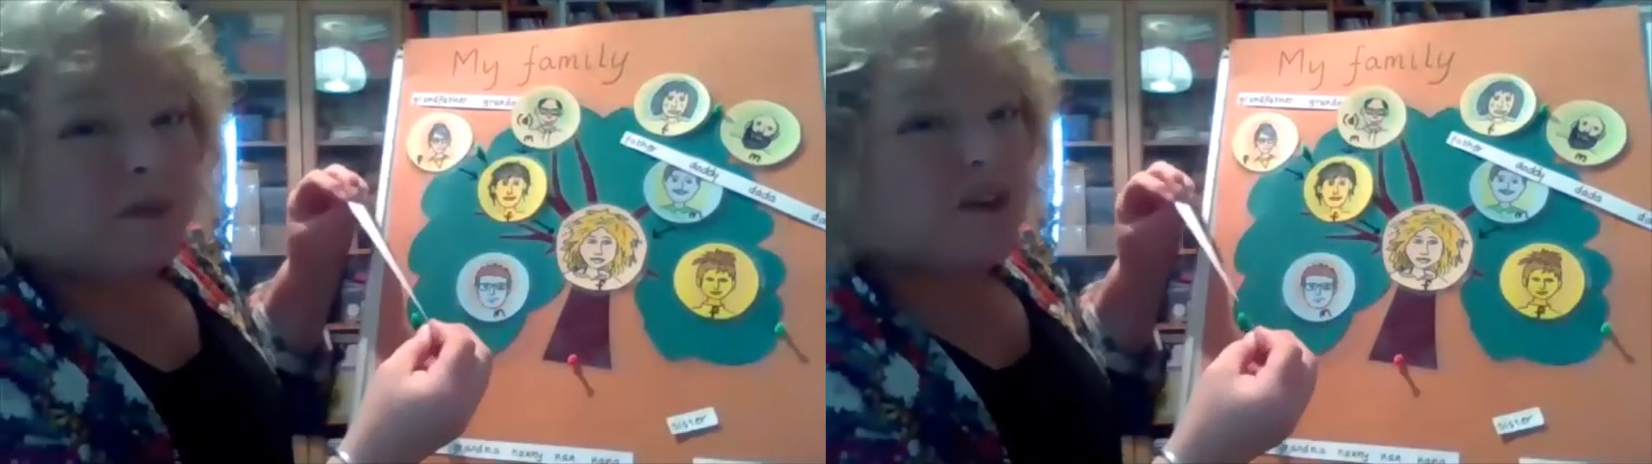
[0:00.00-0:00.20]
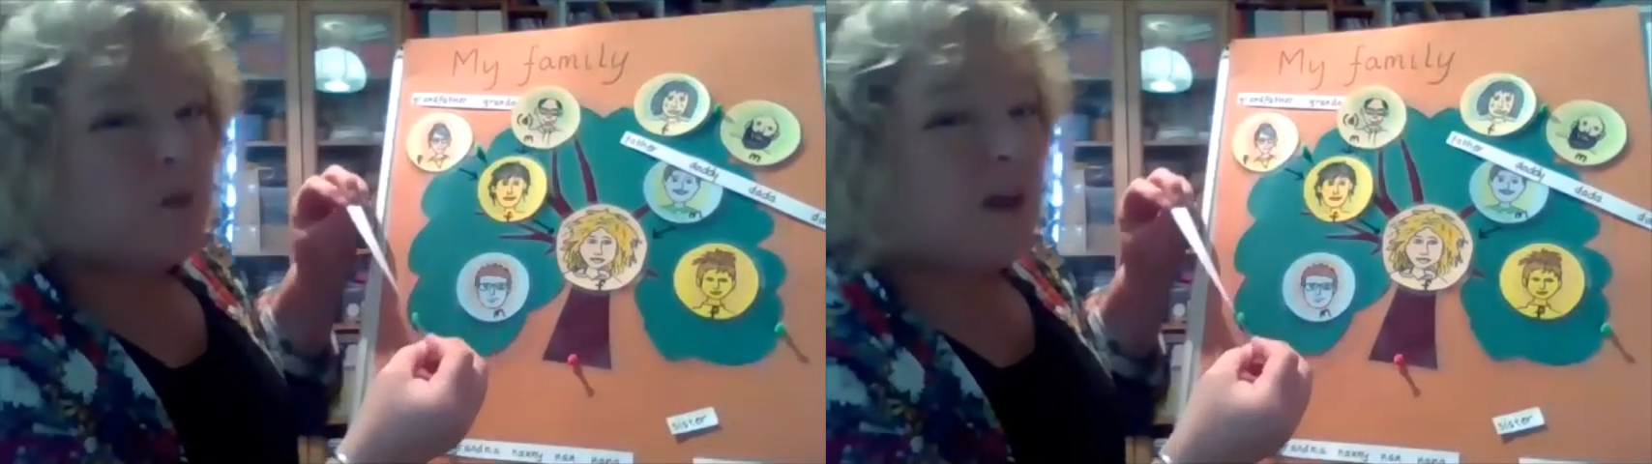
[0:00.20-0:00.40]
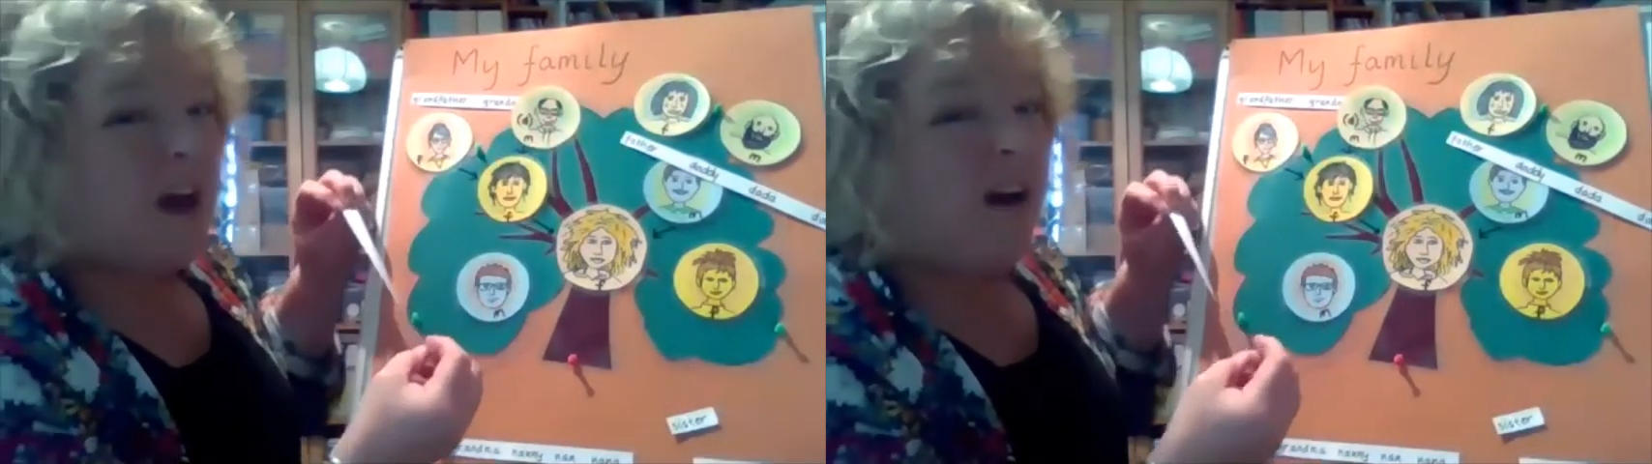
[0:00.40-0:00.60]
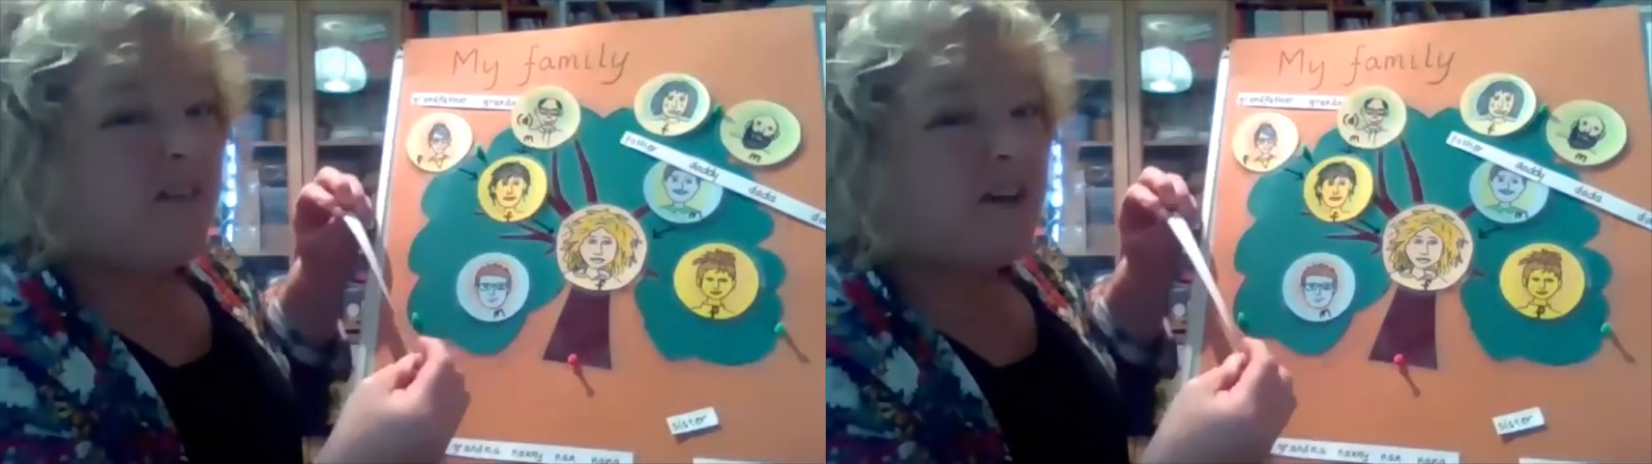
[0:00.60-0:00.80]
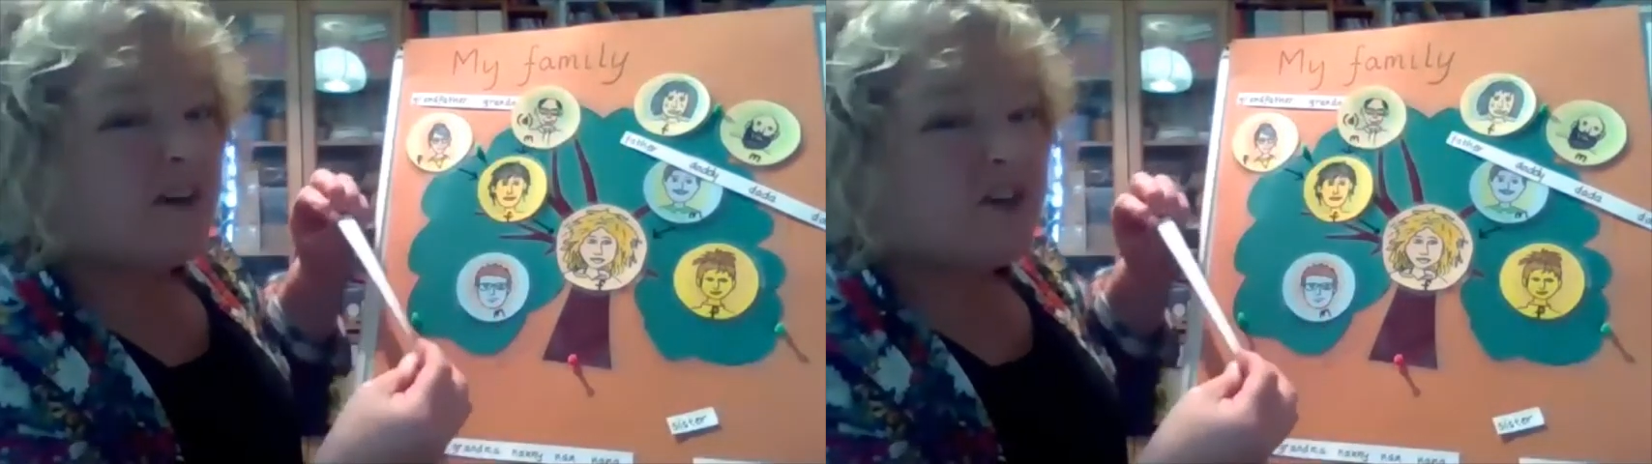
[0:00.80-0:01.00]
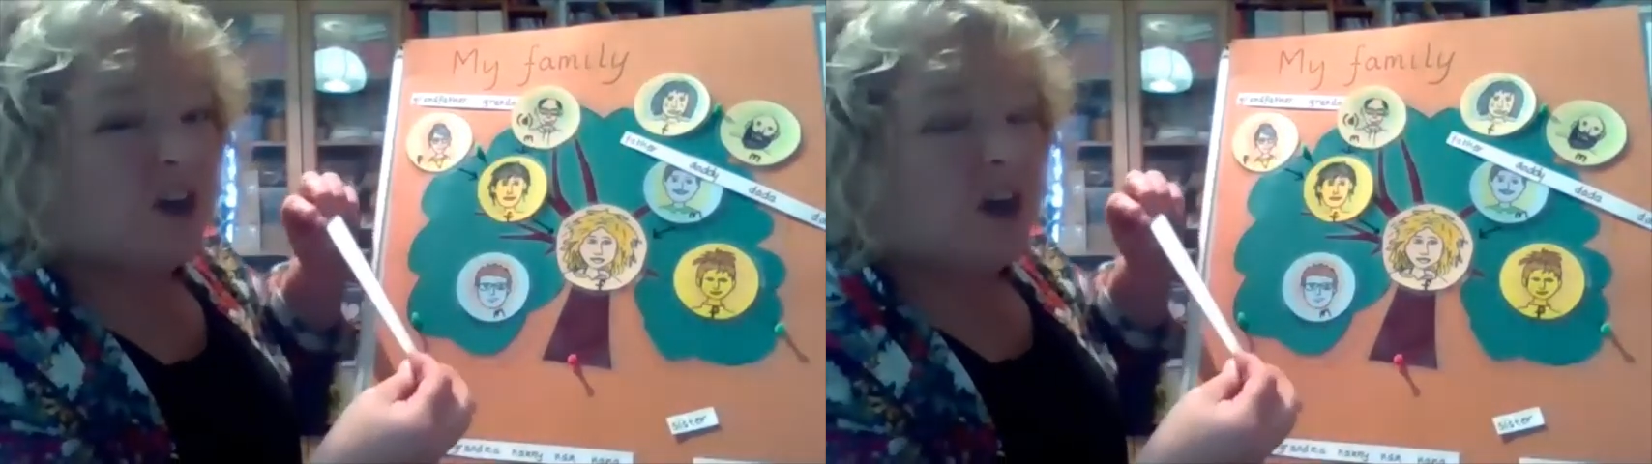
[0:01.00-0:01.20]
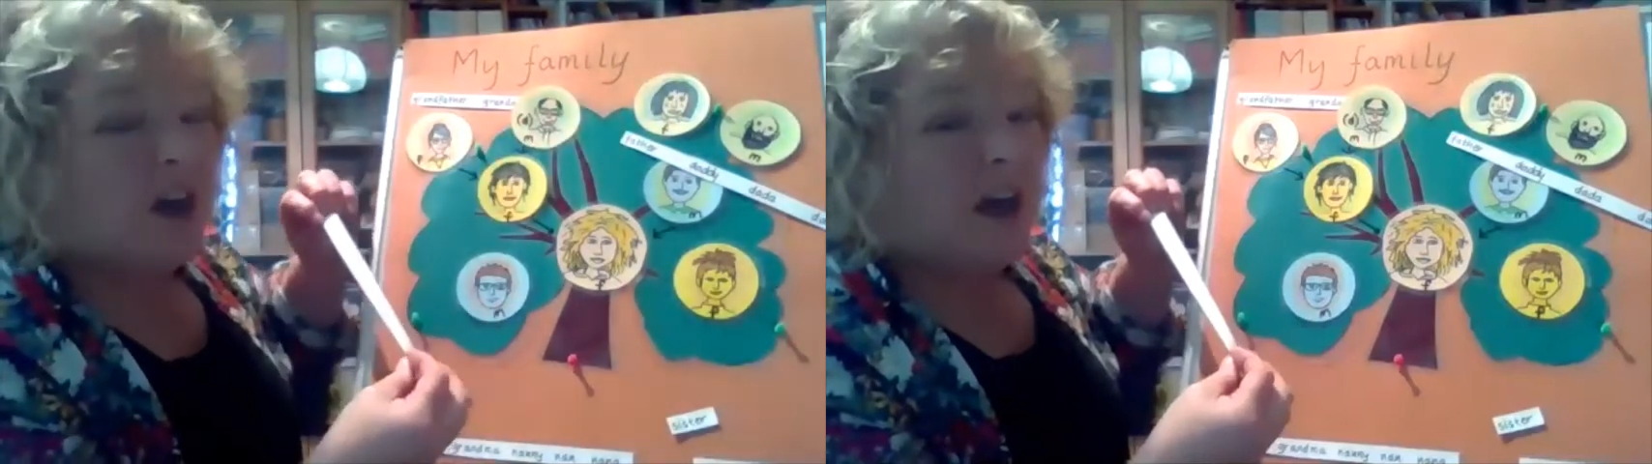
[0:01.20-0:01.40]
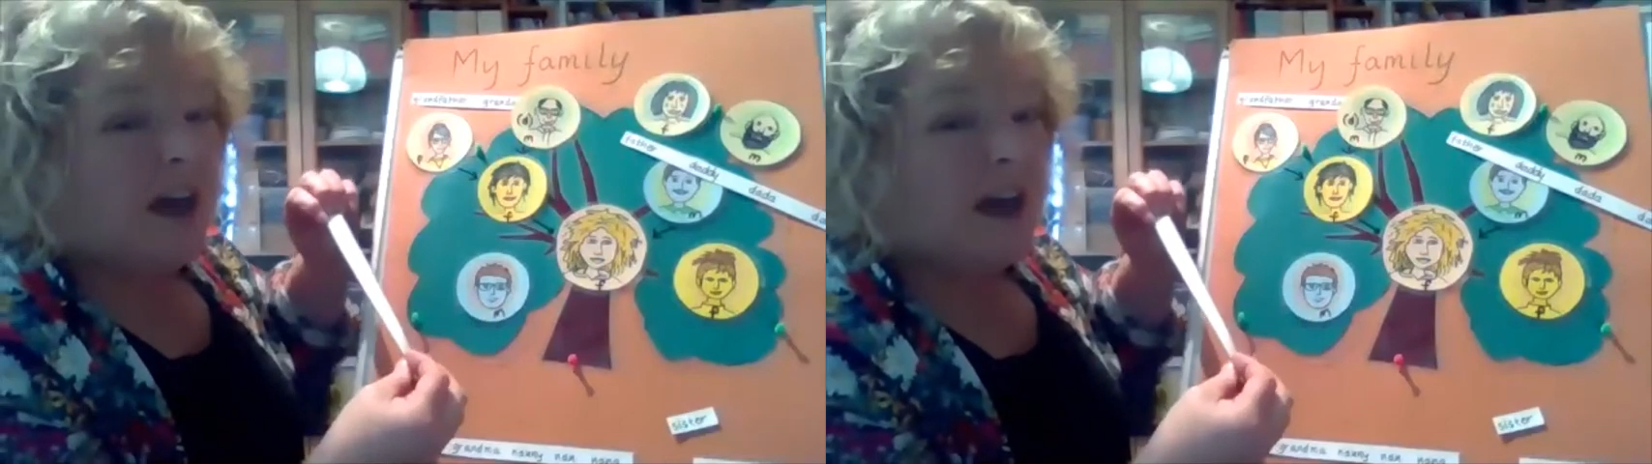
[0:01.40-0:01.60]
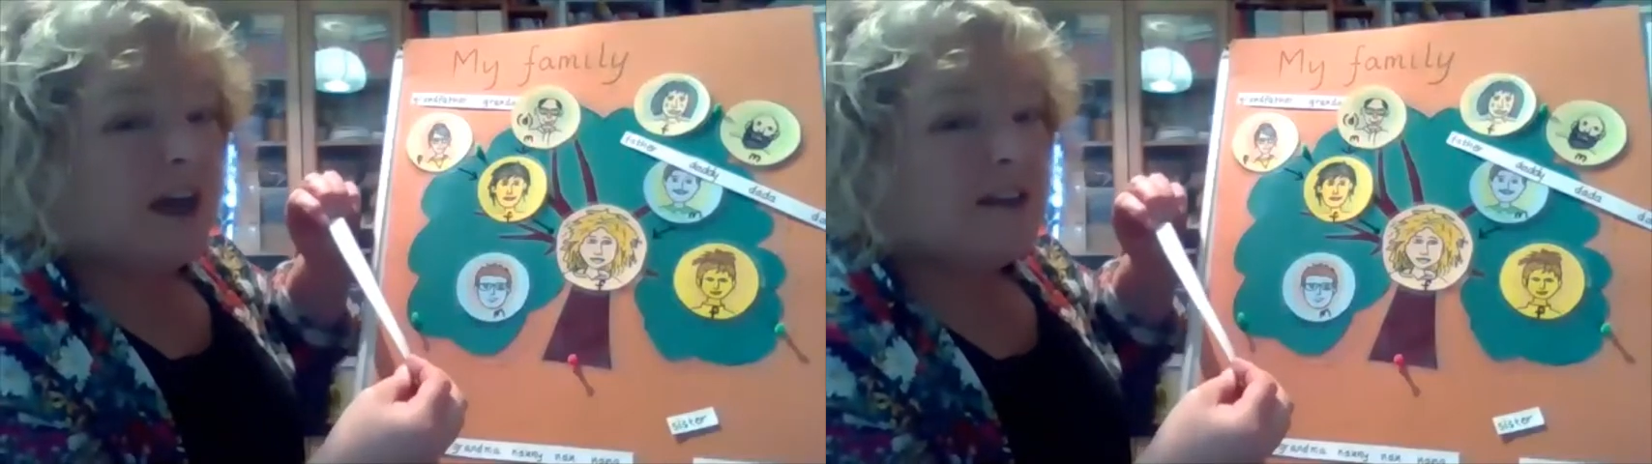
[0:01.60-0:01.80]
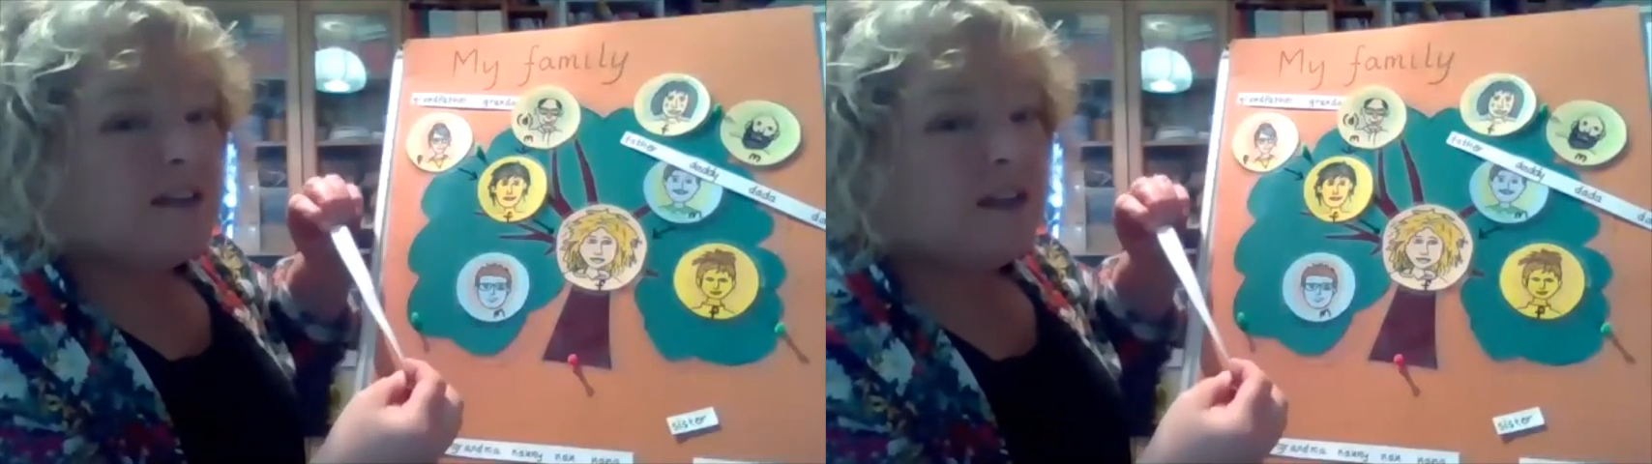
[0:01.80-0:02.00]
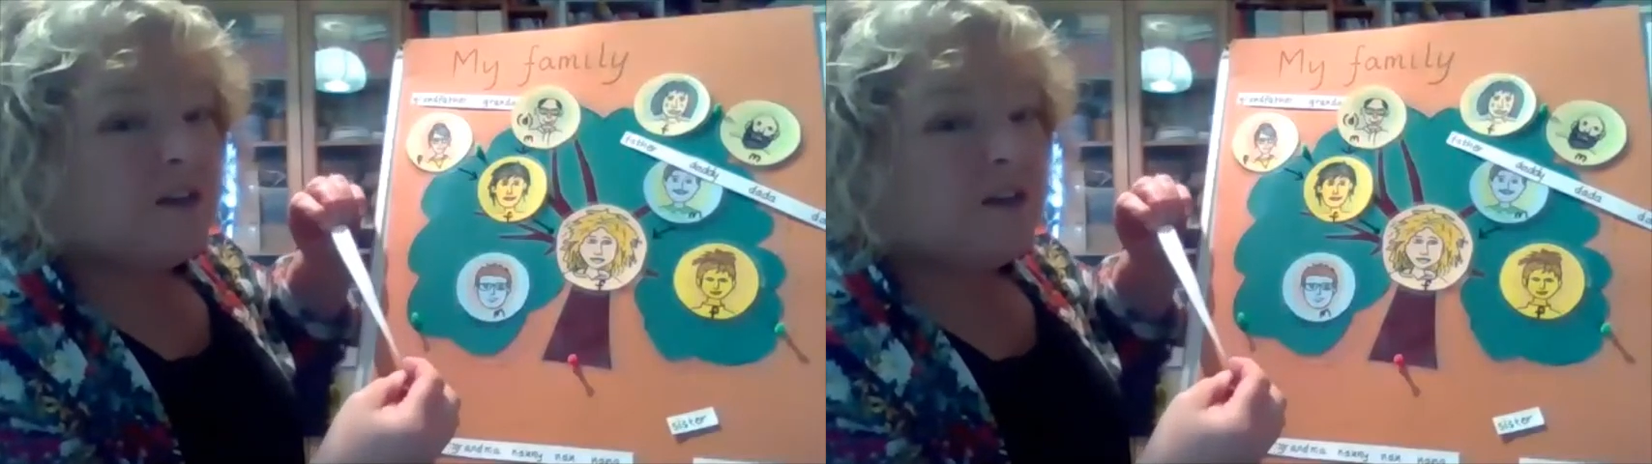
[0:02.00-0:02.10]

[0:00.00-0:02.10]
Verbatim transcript: because we're Irish and a